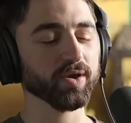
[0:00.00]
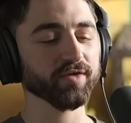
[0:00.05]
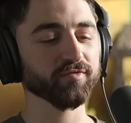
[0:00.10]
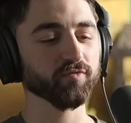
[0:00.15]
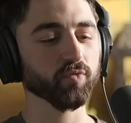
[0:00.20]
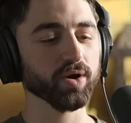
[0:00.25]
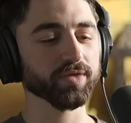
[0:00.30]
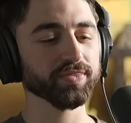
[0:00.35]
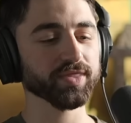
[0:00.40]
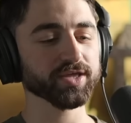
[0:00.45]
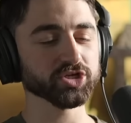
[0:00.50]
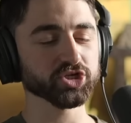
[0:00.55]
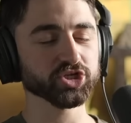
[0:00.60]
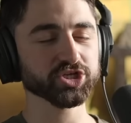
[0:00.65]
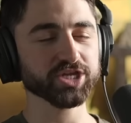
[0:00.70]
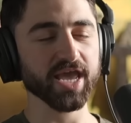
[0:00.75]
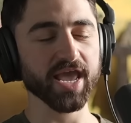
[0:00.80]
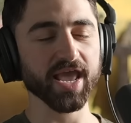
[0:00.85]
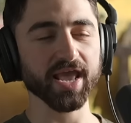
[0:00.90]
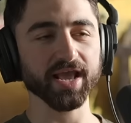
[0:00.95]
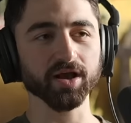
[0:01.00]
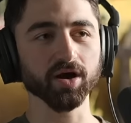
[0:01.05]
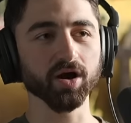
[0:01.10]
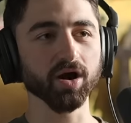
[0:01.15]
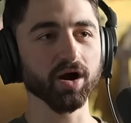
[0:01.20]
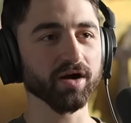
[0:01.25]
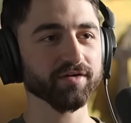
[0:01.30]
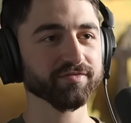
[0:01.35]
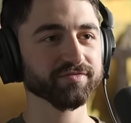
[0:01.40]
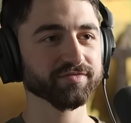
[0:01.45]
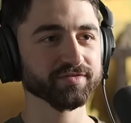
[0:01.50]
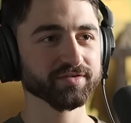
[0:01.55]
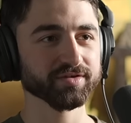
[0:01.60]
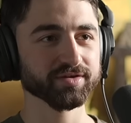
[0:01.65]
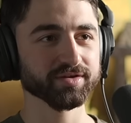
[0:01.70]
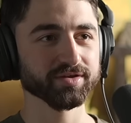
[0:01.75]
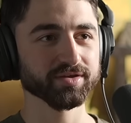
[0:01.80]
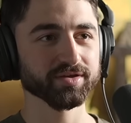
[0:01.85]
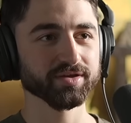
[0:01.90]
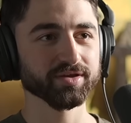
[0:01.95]
wave one they just take off.
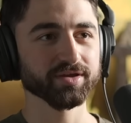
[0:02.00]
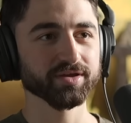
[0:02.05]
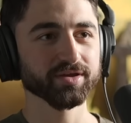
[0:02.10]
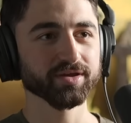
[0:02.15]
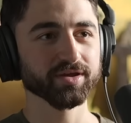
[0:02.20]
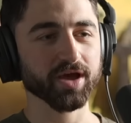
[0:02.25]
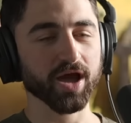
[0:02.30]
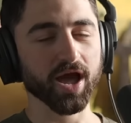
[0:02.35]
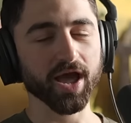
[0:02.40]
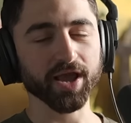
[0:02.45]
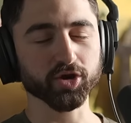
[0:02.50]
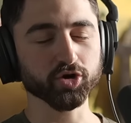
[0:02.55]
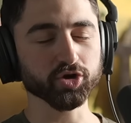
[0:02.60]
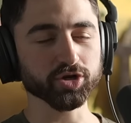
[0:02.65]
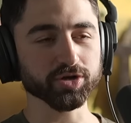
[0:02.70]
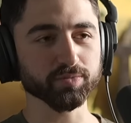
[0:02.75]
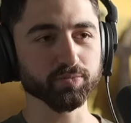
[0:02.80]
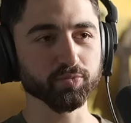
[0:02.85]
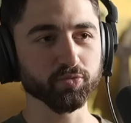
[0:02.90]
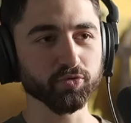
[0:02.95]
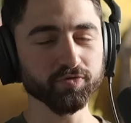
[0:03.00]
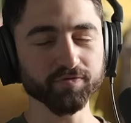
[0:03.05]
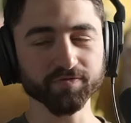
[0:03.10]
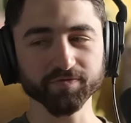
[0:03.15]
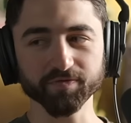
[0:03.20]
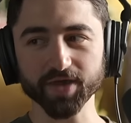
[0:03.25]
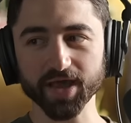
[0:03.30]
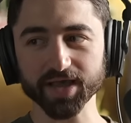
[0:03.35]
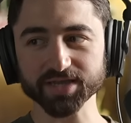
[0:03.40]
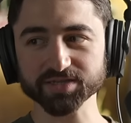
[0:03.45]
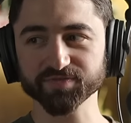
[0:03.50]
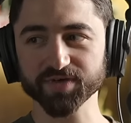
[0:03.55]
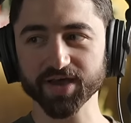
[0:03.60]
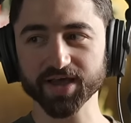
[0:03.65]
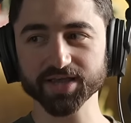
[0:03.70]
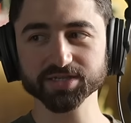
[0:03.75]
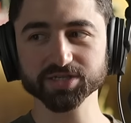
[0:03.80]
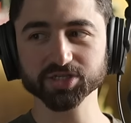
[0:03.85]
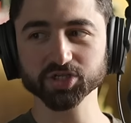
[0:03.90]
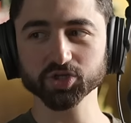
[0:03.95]
I couldn't move as
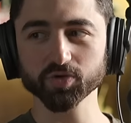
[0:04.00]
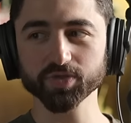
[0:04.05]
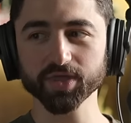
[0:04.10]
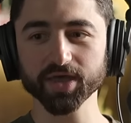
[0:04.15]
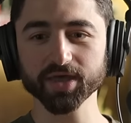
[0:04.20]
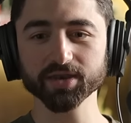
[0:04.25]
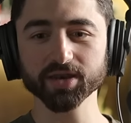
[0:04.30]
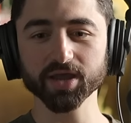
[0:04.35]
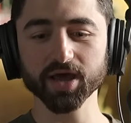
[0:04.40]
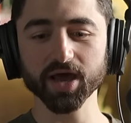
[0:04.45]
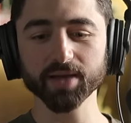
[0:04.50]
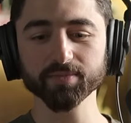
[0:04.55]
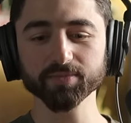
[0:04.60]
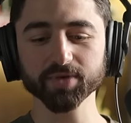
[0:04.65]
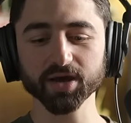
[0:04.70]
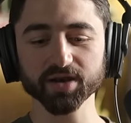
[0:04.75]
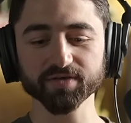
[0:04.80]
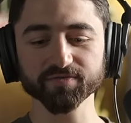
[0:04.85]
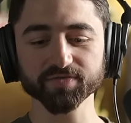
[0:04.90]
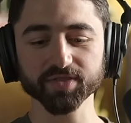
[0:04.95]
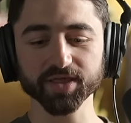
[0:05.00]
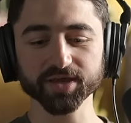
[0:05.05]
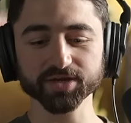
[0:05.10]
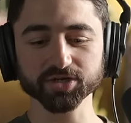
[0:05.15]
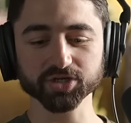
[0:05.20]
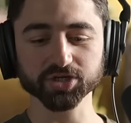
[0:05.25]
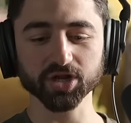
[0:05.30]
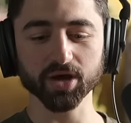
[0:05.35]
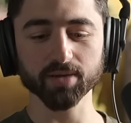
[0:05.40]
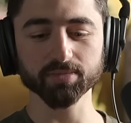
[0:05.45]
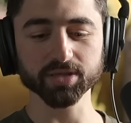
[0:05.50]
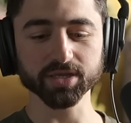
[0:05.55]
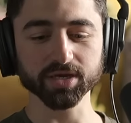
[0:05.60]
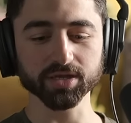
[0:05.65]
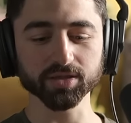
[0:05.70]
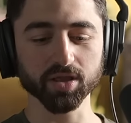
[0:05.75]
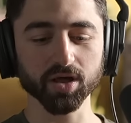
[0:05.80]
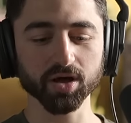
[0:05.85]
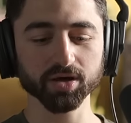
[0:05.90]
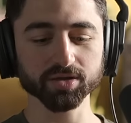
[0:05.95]
fast. So then I'm kind of like just hobbling
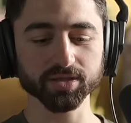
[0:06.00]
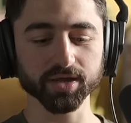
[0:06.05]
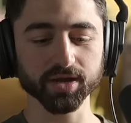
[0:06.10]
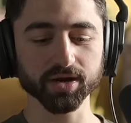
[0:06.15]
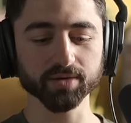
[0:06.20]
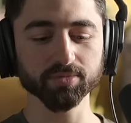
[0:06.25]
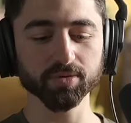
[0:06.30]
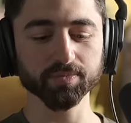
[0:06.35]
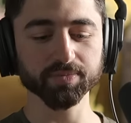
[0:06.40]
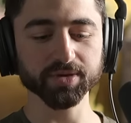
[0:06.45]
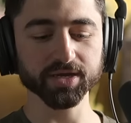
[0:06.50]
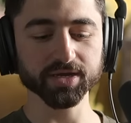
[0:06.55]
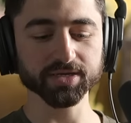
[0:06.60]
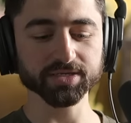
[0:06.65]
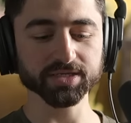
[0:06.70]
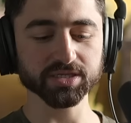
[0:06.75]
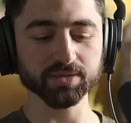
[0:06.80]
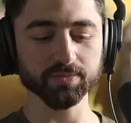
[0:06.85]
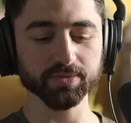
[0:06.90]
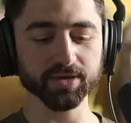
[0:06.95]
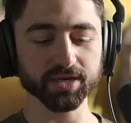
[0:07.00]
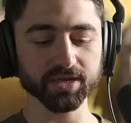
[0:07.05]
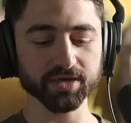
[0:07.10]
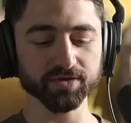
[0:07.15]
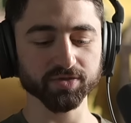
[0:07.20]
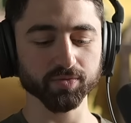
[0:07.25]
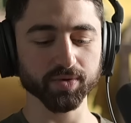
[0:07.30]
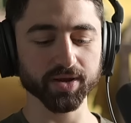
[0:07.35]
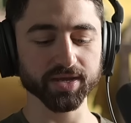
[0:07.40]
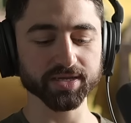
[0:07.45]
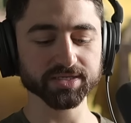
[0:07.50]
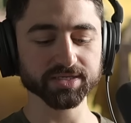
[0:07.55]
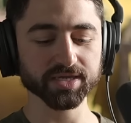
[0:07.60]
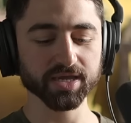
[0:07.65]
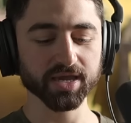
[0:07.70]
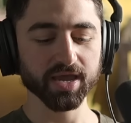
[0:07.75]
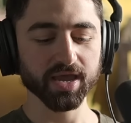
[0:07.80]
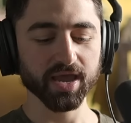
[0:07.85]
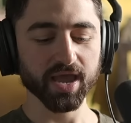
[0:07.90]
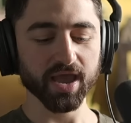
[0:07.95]
along there. But because it's the beginning of the race,
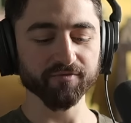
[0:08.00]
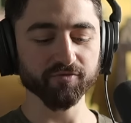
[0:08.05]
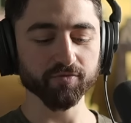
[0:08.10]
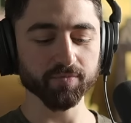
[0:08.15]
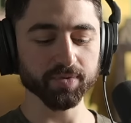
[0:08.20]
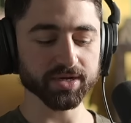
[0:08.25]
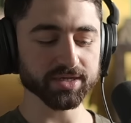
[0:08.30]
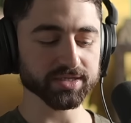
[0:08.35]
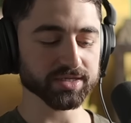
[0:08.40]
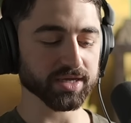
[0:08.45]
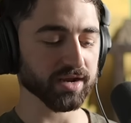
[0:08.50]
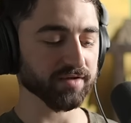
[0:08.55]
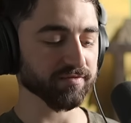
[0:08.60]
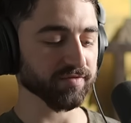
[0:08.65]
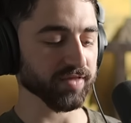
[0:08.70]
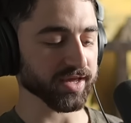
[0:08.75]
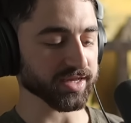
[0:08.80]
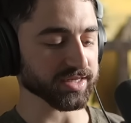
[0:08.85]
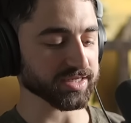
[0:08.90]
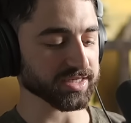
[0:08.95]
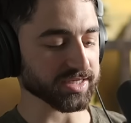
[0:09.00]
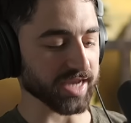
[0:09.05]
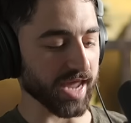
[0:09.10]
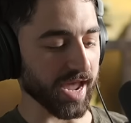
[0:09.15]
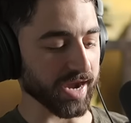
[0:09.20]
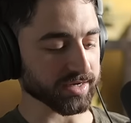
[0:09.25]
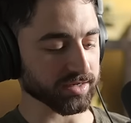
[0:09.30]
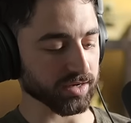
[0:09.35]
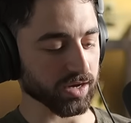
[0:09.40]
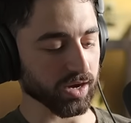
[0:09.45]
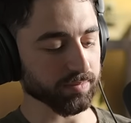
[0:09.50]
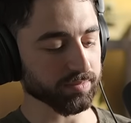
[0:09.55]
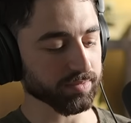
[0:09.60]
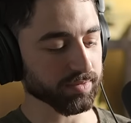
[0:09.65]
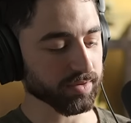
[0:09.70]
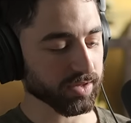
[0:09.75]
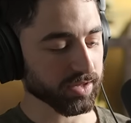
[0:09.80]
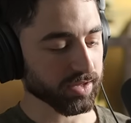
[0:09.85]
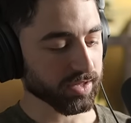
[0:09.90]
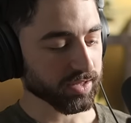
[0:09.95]
everybody's kind of like stacked up,
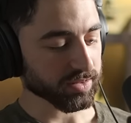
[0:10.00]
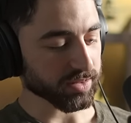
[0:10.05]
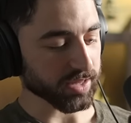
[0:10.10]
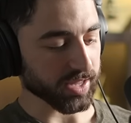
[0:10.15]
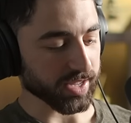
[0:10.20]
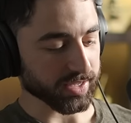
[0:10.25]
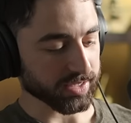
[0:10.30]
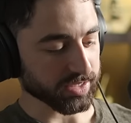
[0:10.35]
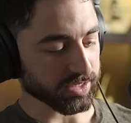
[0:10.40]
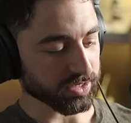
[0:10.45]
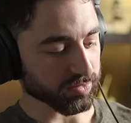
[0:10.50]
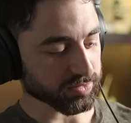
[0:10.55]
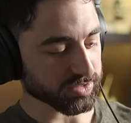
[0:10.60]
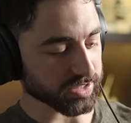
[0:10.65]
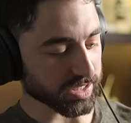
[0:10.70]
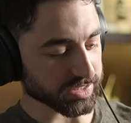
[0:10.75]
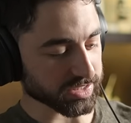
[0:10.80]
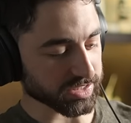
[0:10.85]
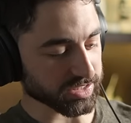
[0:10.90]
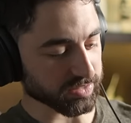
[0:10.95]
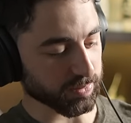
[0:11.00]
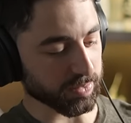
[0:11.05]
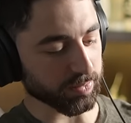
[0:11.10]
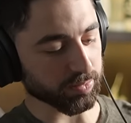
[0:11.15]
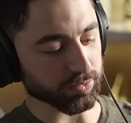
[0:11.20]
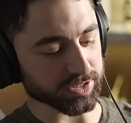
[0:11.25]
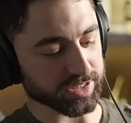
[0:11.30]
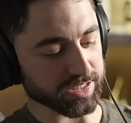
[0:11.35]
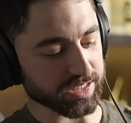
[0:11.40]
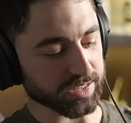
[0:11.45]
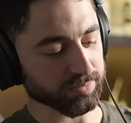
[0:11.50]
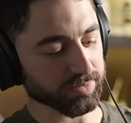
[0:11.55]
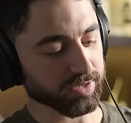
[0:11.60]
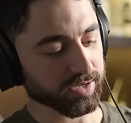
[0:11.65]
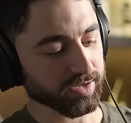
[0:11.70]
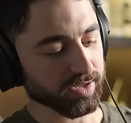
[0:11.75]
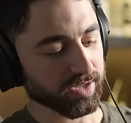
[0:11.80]
like, you know, dozens of people deep